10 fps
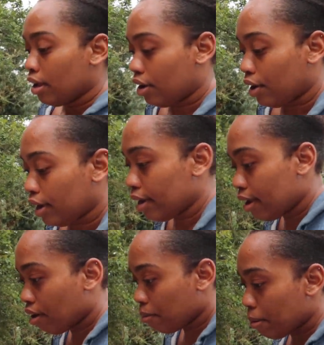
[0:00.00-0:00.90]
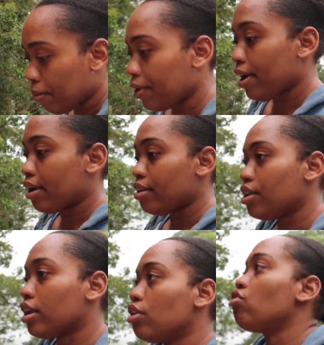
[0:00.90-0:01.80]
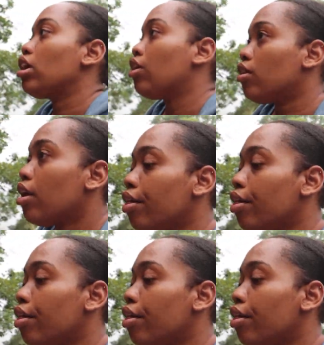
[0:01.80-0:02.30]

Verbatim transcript: all right remember guys you can check out the